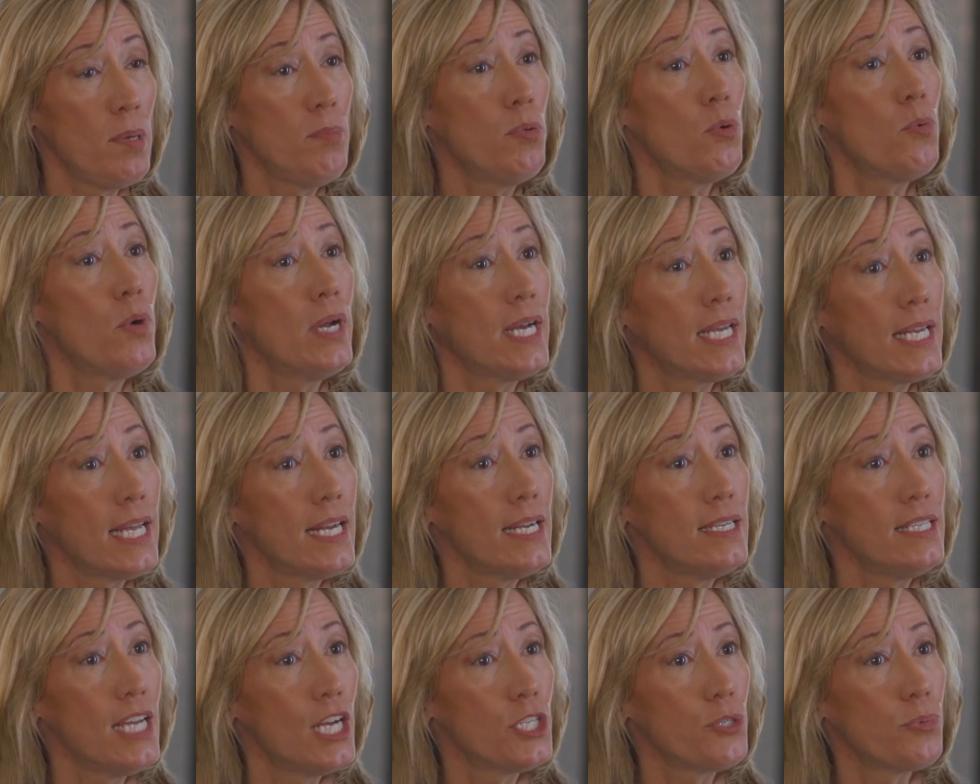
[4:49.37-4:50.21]
people want to get
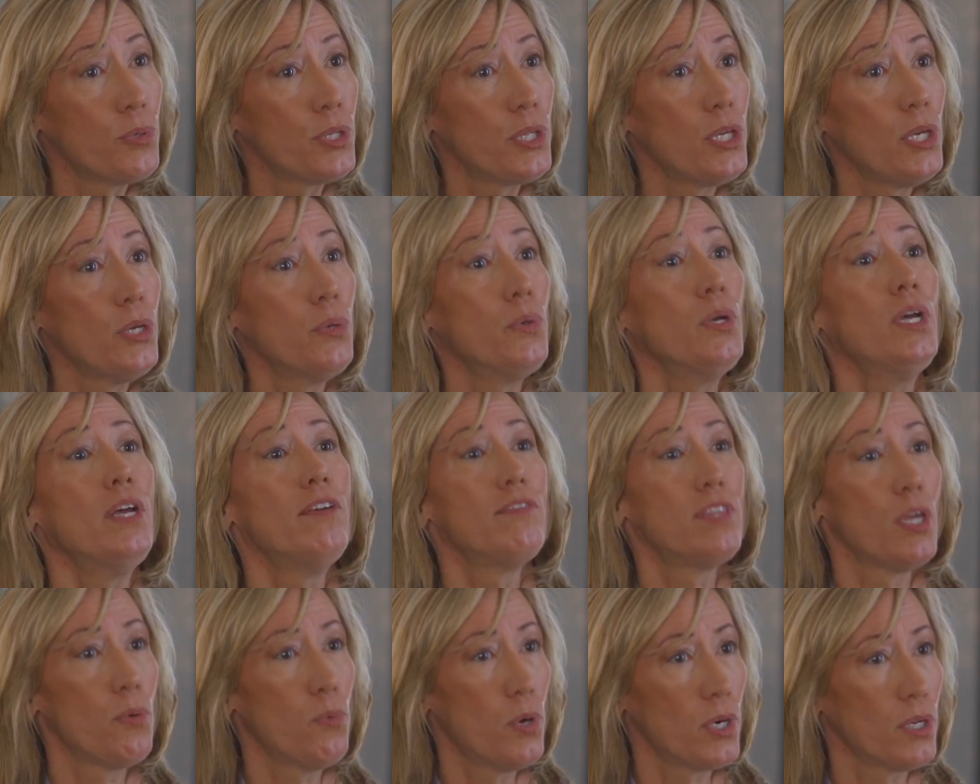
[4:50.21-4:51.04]
in touch with you,
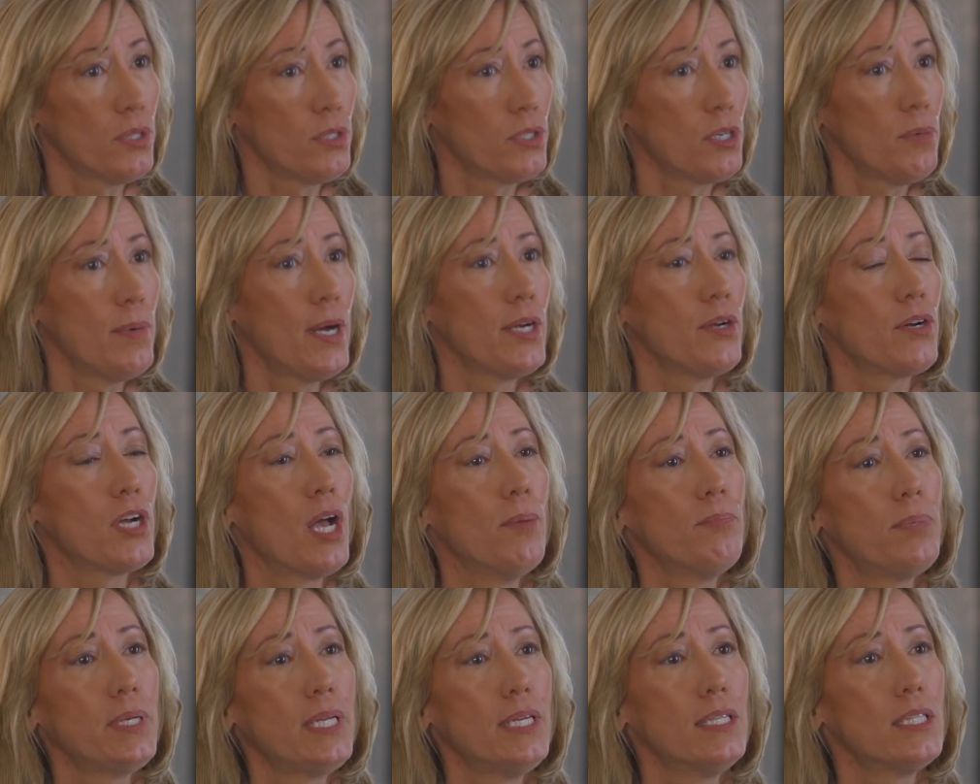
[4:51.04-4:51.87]
if they want to learn about your
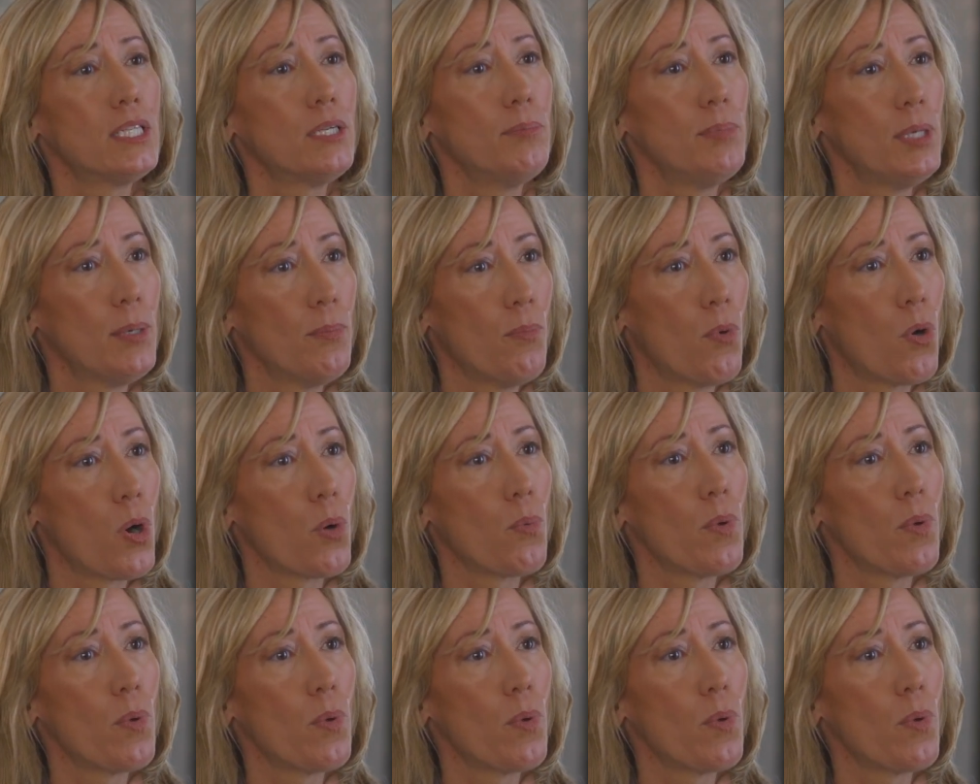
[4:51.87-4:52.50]
company a little bit more,